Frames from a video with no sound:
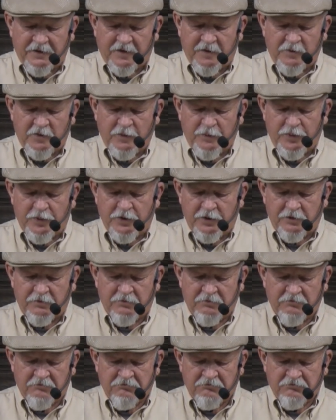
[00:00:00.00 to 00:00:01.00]
I'm gonna put
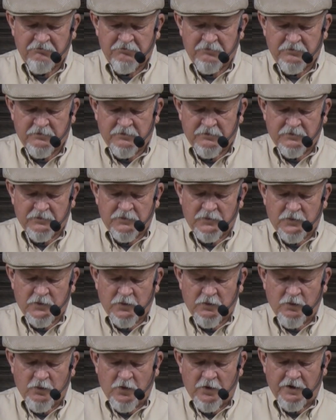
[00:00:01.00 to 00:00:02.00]

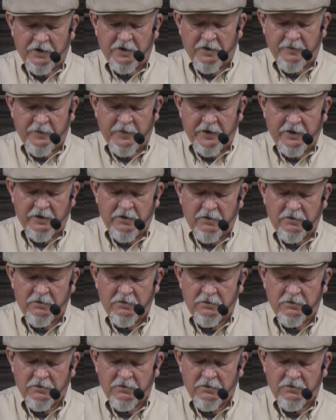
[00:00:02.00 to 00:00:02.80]
one in the middle.